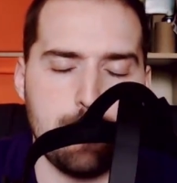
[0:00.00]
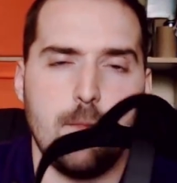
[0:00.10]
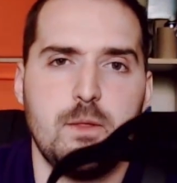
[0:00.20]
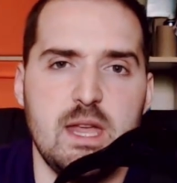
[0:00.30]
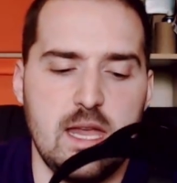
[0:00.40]

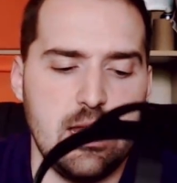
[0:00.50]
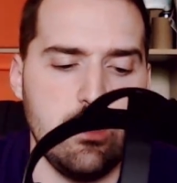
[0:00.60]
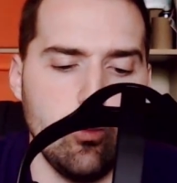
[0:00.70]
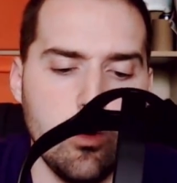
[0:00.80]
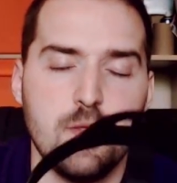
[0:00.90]
the
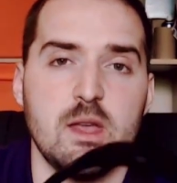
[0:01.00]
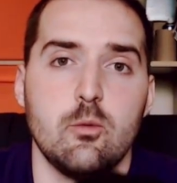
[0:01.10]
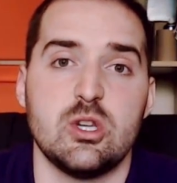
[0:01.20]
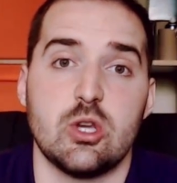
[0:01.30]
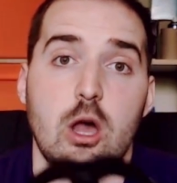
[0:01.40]
one thing
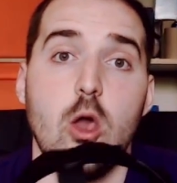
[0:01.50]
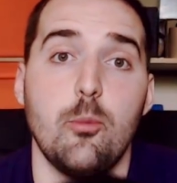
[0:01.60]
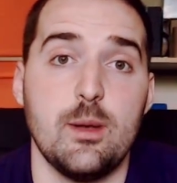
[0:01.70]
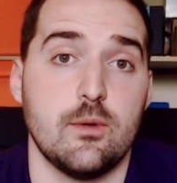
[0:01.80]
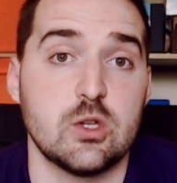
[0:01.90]
which a lot of
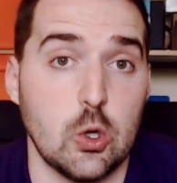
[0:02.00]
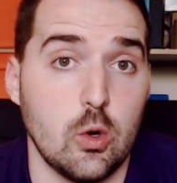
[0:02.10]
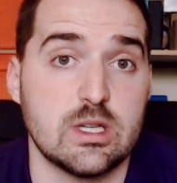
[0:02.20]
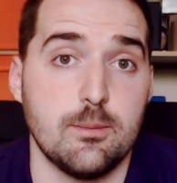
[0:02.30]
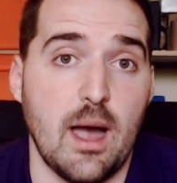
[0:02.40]
people have
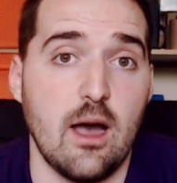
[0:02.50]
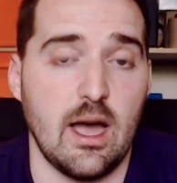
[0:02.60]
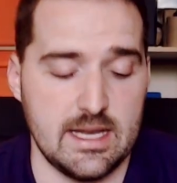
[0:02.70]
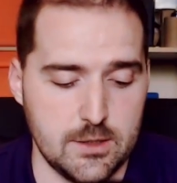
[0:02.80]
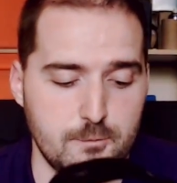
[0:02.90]
talked about
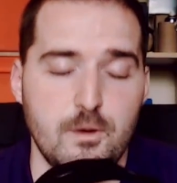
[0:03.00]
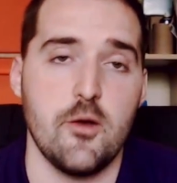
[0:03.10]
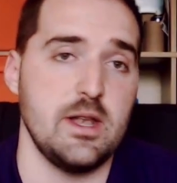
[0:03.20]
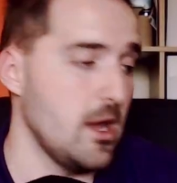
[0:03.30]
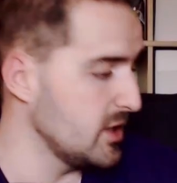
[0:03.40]
and is
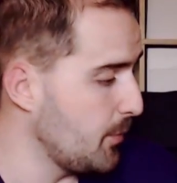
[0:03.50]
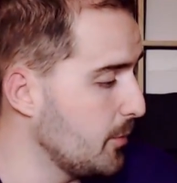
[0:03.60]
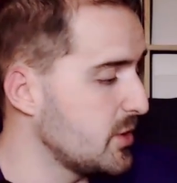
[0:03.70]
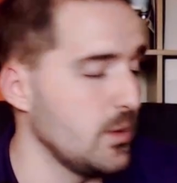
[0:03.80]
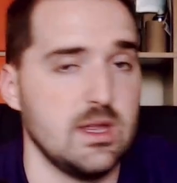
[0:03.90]
very noticeable
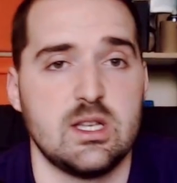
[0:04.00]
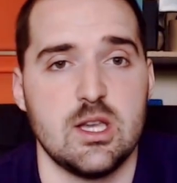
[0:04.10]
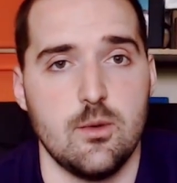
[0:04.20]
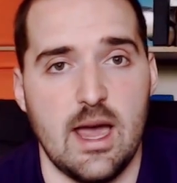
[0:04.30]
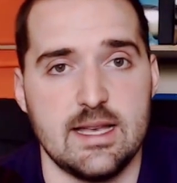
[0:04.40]
between the
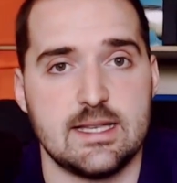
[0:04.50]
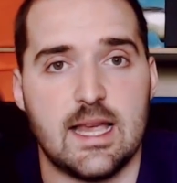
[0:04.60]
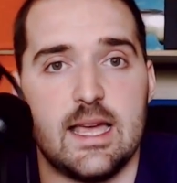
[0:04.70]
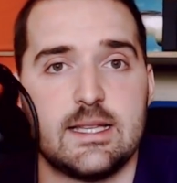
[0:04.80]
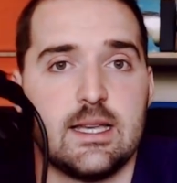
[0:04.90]
two
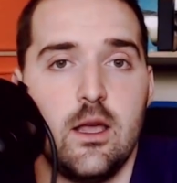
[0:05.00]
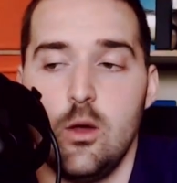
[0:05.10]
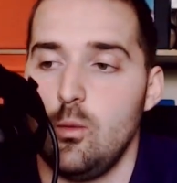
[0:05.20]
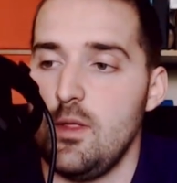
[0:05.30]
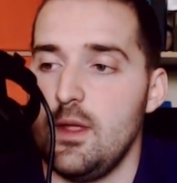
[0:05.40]
headsets
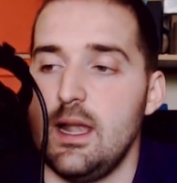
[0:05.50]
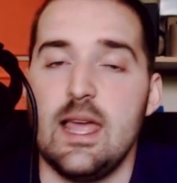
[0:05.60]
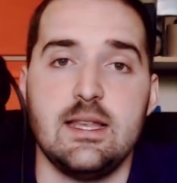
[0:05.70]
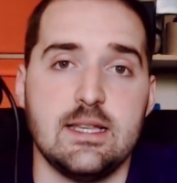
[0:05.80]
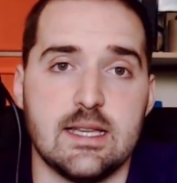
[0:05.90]
with the
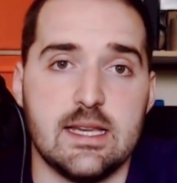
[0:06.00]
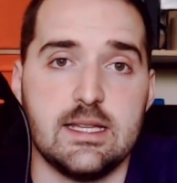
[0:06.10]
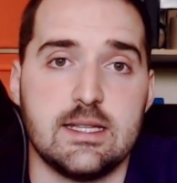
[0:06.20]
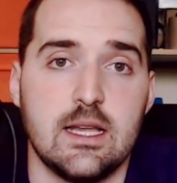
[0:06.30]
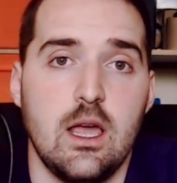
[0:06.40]

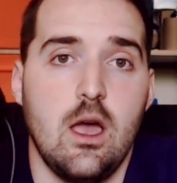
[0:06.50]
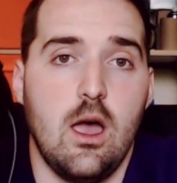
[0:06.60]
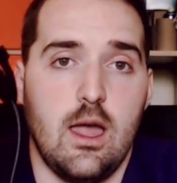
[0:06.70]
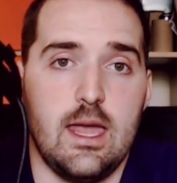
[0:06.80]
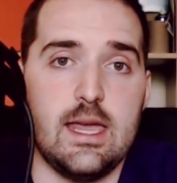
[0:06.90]
lenses
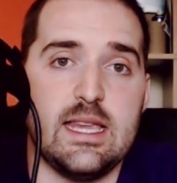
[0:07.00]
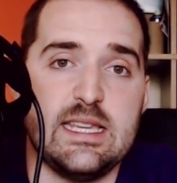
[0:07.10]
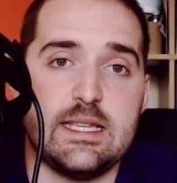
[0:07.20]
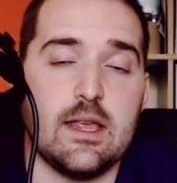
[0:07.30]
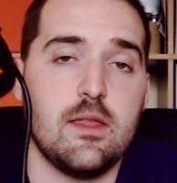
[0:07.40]

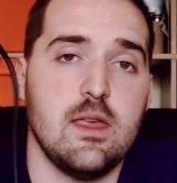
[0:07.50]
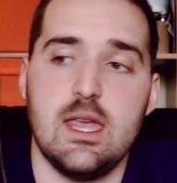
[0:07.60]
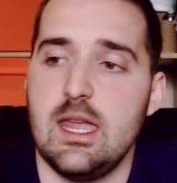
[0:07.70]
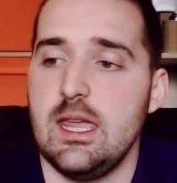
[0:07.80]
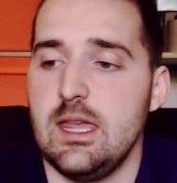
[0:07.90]
is
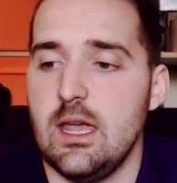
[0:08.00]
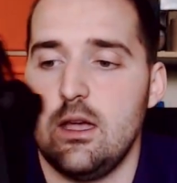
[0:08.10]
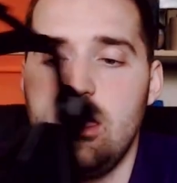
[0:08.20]
the